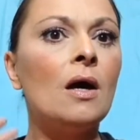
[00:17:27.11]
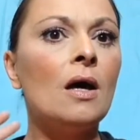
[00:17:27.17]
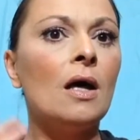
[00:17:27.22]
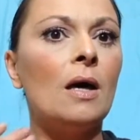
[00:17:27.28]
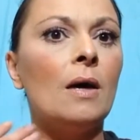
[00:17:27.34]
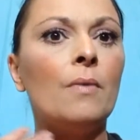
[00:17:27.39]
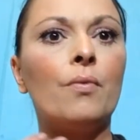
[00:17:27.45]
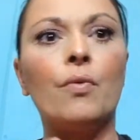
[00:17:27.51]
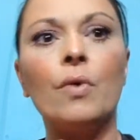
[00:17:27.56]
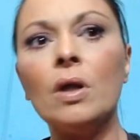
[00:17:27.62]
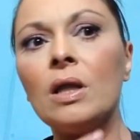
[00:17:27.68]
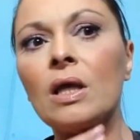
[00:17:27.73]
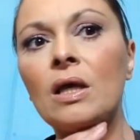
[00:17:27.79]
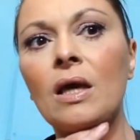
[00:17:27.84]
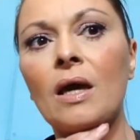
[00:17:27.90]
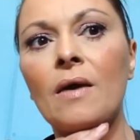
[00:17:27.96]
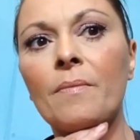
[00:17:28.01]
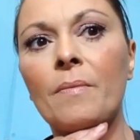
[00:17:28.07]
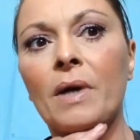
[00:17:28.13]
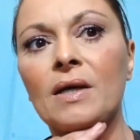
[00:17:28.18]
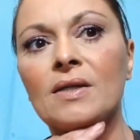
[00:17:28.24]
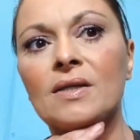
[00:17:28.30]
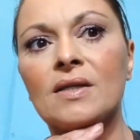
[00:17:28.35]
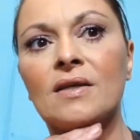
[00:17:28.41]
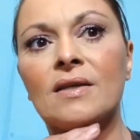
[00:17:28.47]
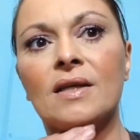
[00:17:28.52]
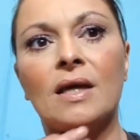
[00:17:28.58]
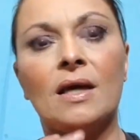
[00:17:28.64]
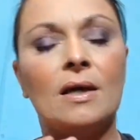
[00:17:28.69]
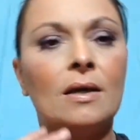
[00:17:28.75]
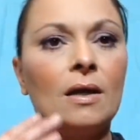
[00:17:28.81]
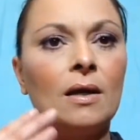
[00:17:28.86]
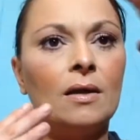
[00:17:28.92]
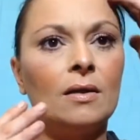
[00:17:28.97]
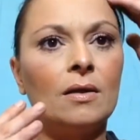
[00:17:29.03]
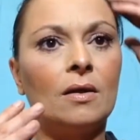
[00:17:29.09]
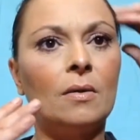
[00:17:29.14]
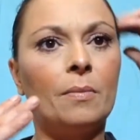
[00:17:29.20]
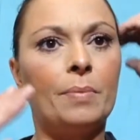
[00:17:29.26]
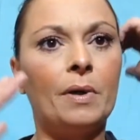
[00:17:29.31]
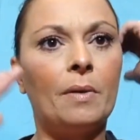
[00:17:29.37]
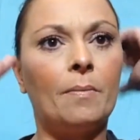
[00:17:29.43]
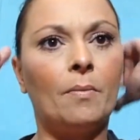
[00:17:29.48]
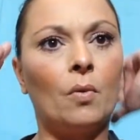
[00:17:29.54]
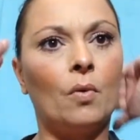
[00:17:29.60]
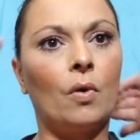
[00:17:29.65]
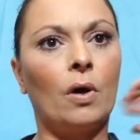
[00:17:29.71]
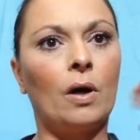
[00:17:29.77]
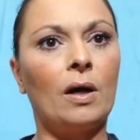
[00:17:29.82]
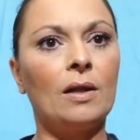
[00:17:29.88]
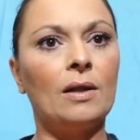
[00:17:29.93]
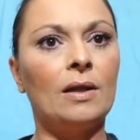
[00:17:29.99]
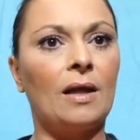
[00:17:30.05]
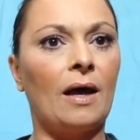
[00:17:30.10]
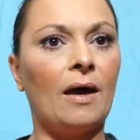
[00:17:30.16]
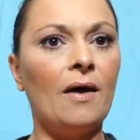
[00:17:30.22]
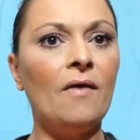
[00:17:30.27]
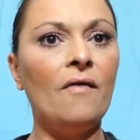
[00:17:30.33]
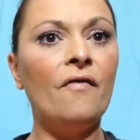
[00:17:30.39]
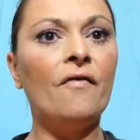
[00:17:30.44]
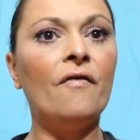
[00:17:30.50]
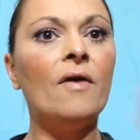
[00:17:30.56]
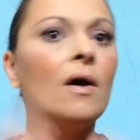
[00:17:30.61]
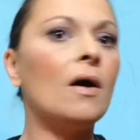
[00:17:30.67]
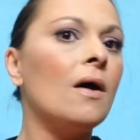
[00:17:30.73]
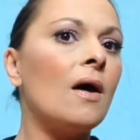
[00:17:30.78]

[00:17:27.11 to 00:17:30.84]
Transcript: It really gave my skin a little bit more life